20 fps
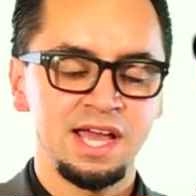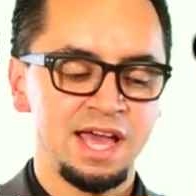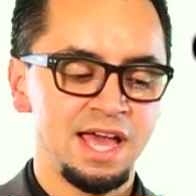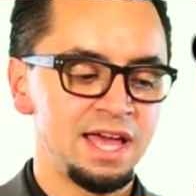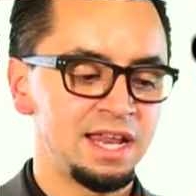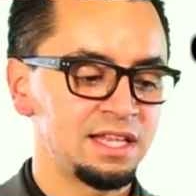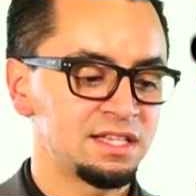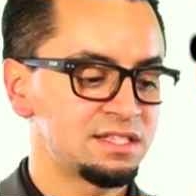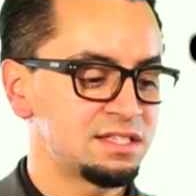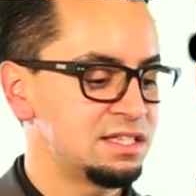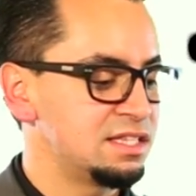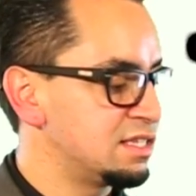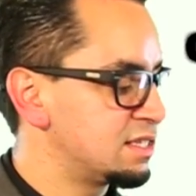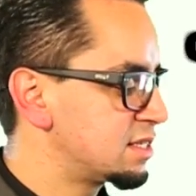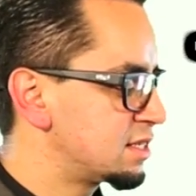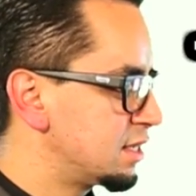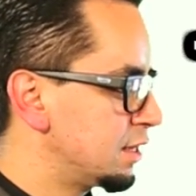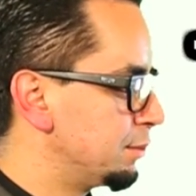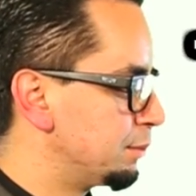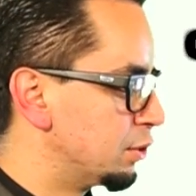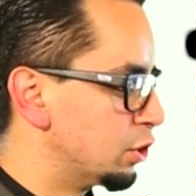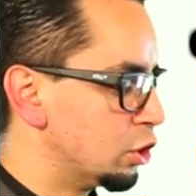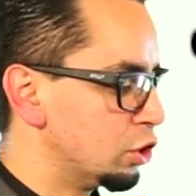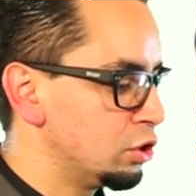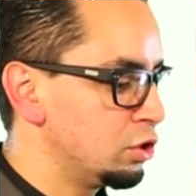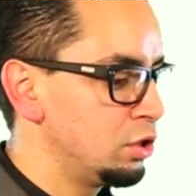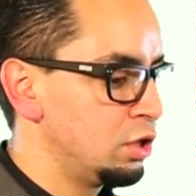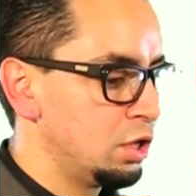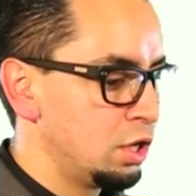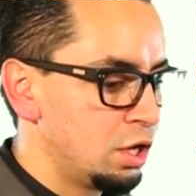and it's the
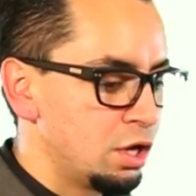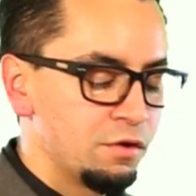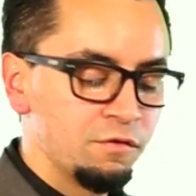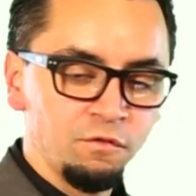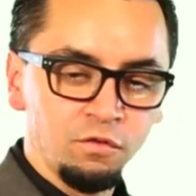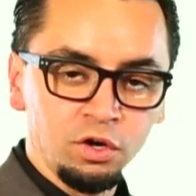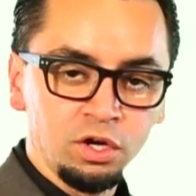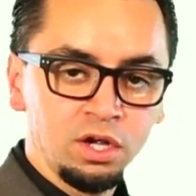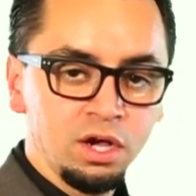symbol for